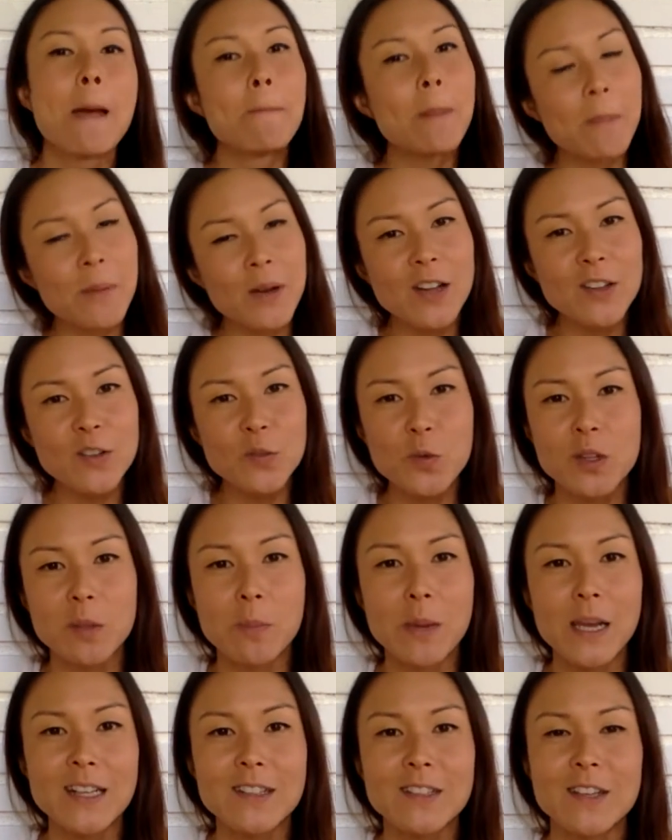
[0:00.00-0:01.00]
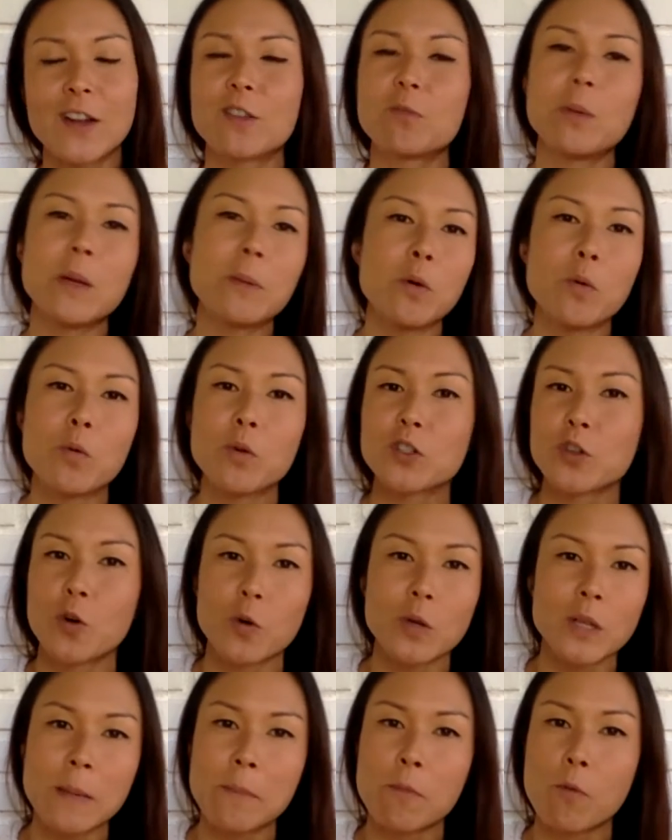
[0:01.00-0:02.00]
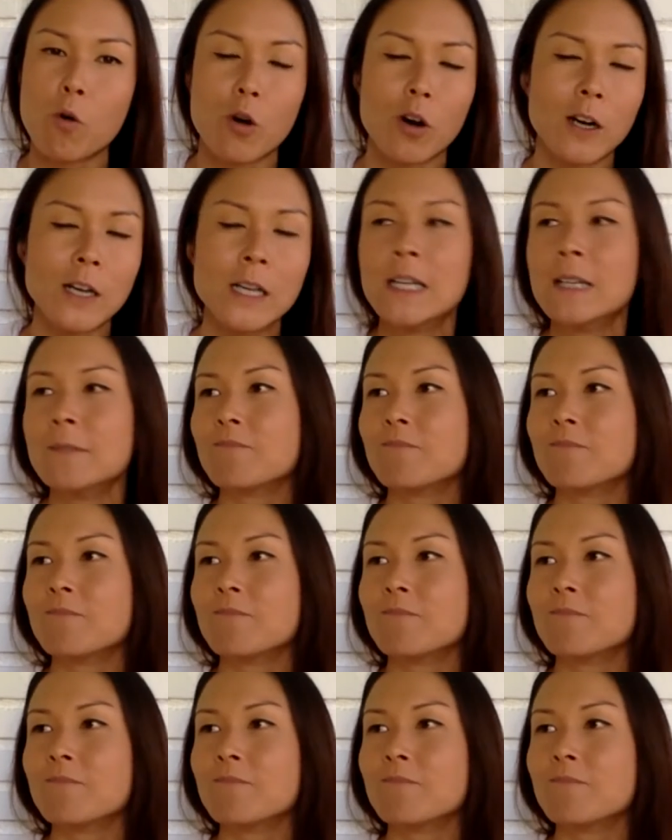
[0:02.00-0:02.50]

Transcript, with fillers: but because it was a beta test, people were We're totally more,